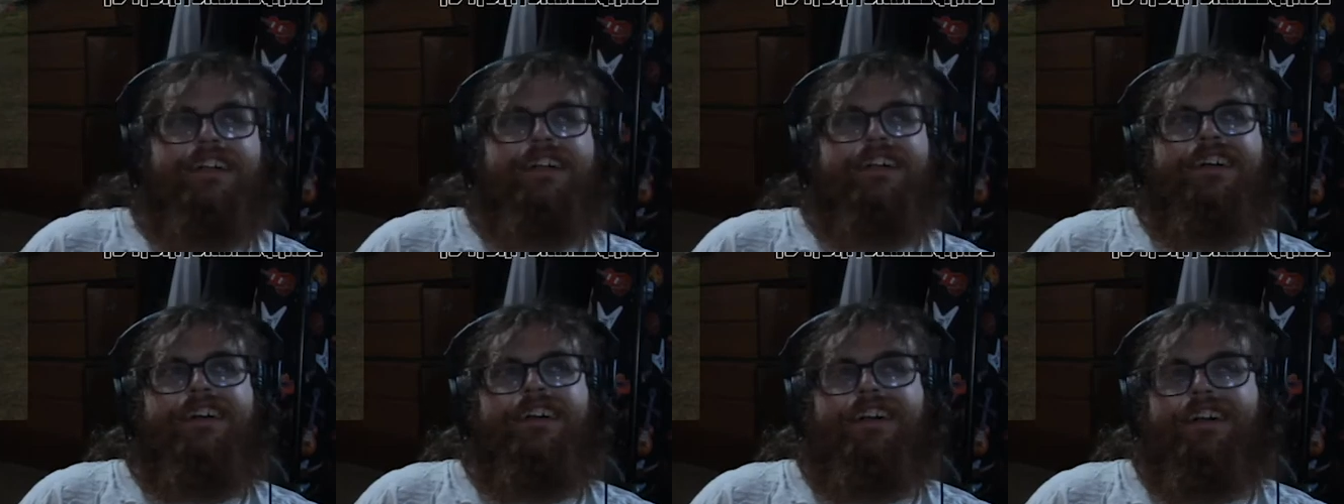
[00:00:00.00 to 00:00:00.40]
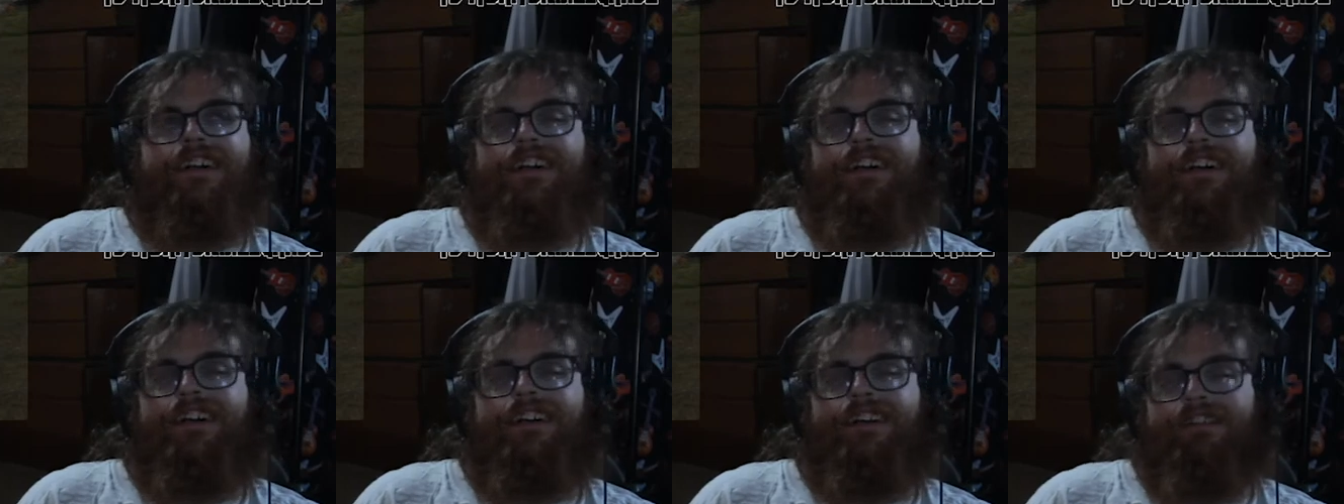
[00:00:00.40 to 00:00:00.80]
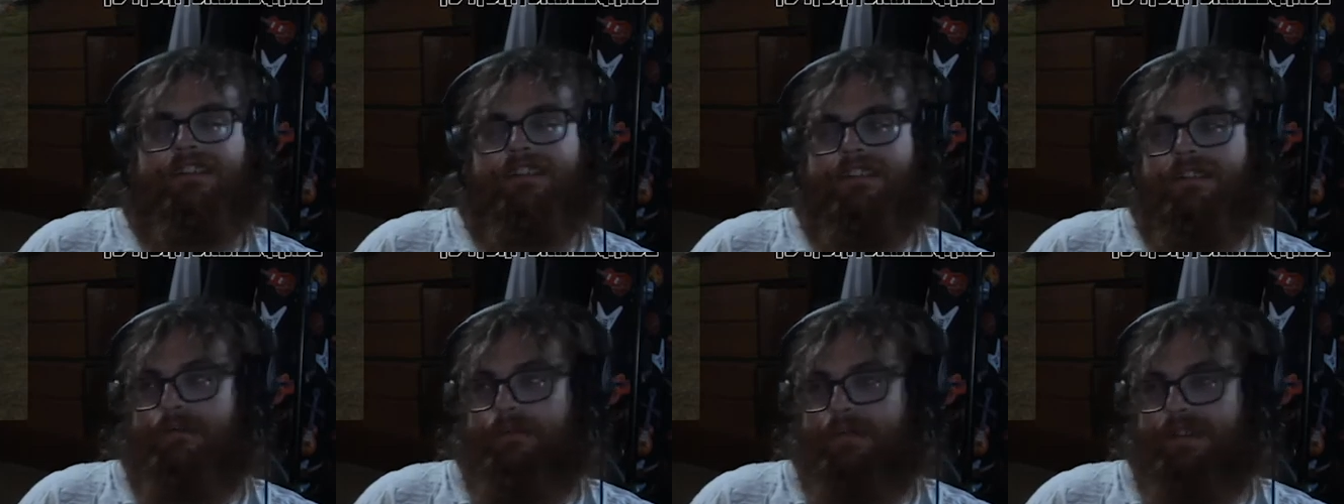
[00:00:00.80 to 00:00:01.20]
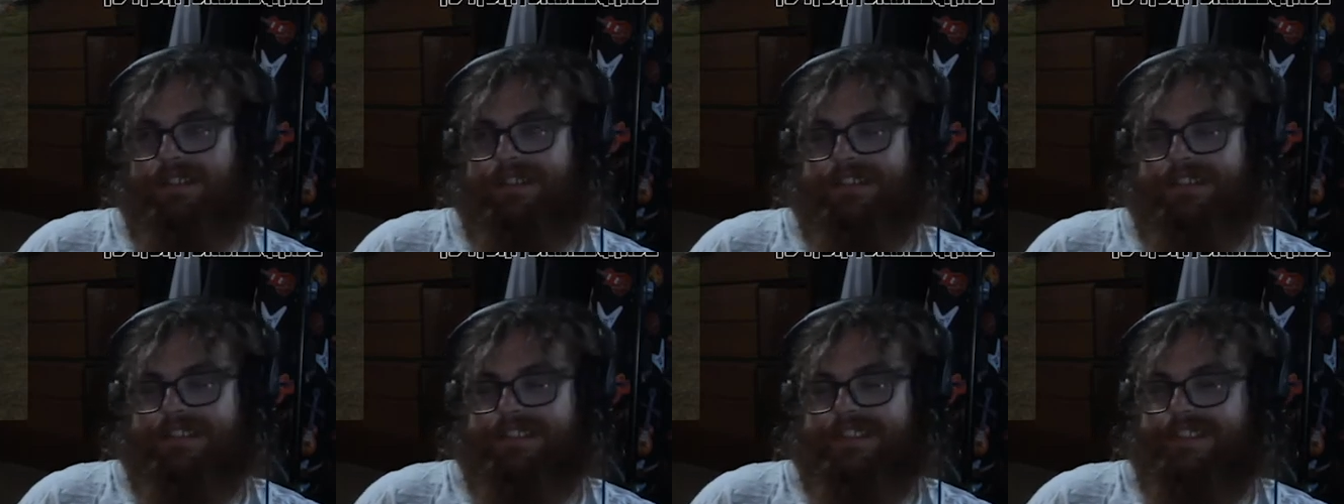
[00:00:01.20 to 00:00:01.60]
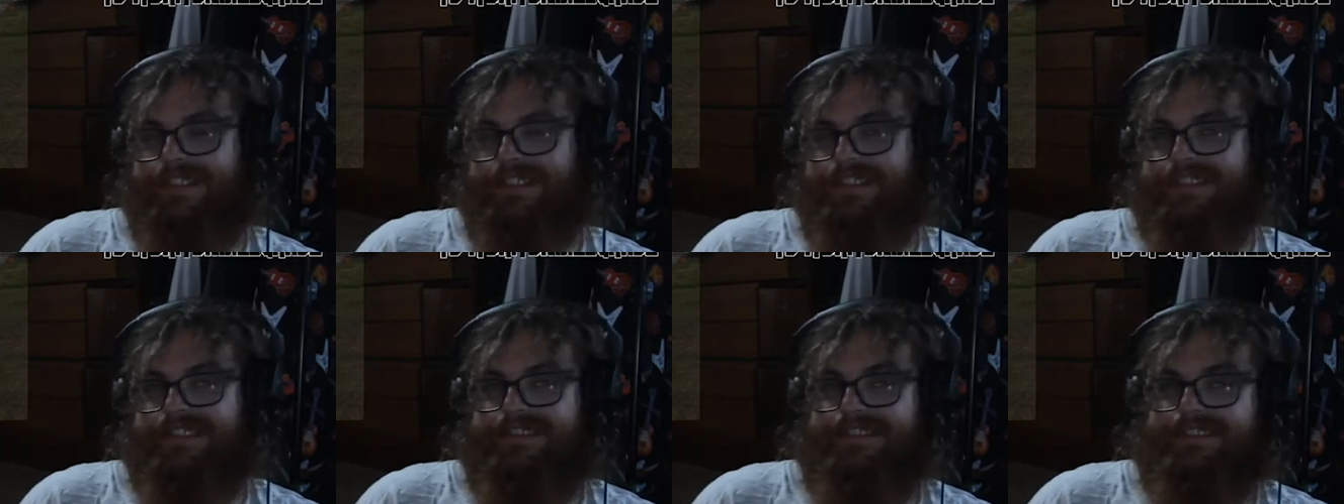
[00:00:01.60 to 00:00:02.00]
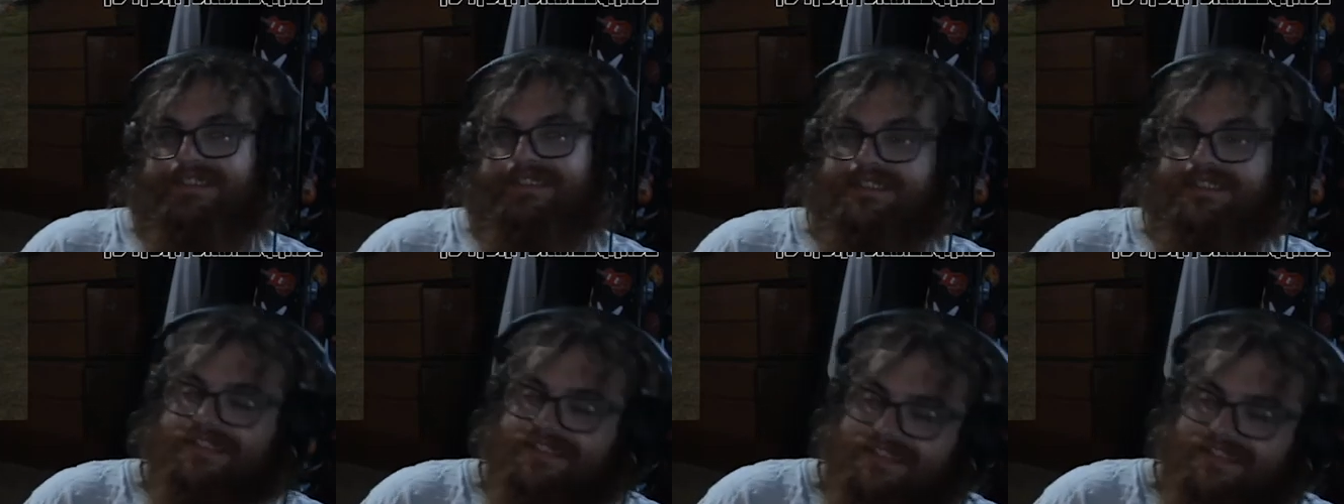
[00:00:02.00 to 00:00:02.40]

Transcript: He oh, Caboose. You never knew